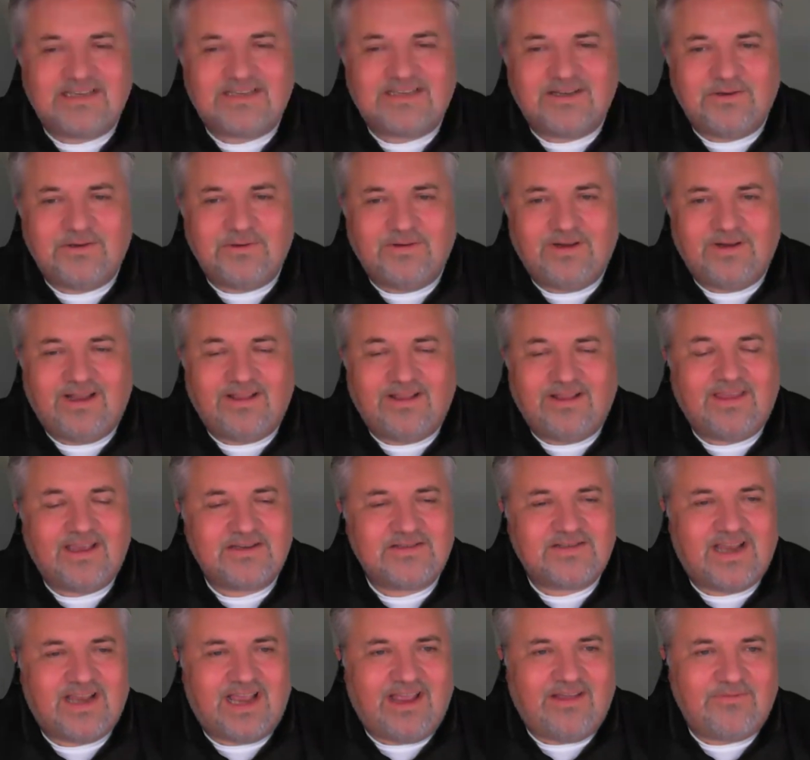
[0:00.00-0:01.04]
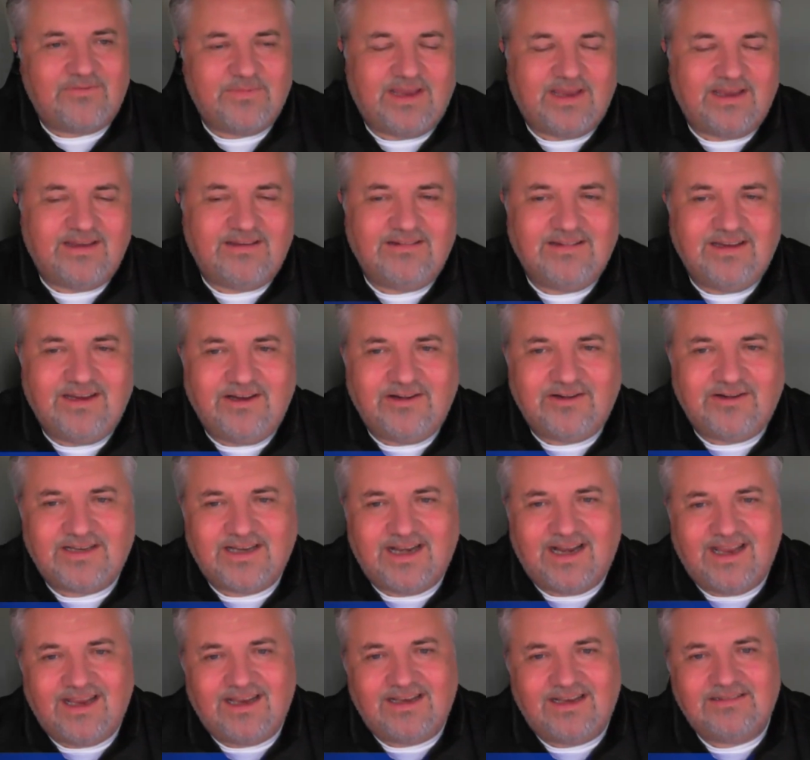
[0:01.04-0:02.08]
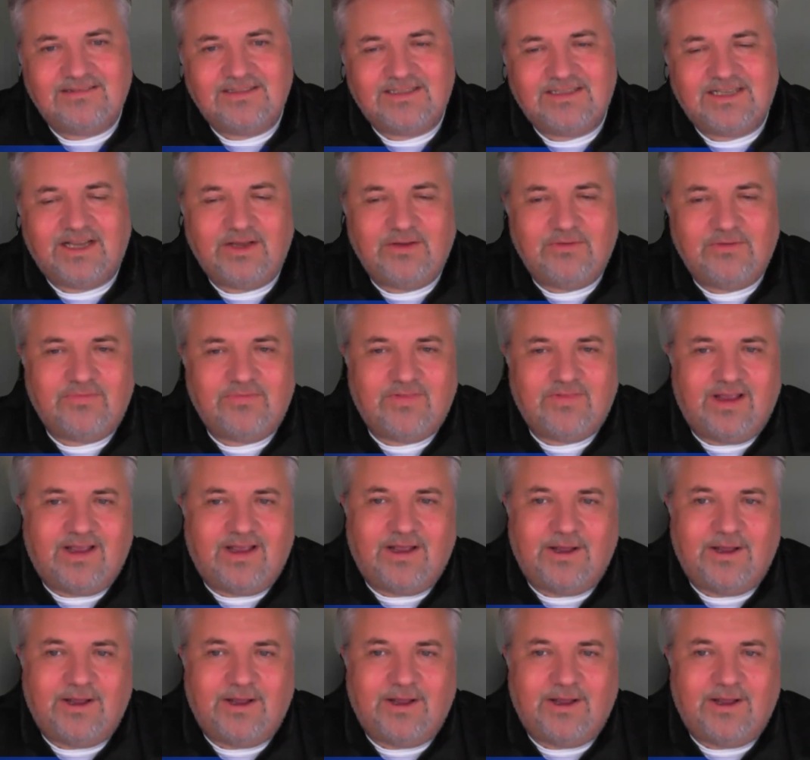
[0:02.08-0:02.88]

Yeah, so uh, thanks for having me here today, Dave.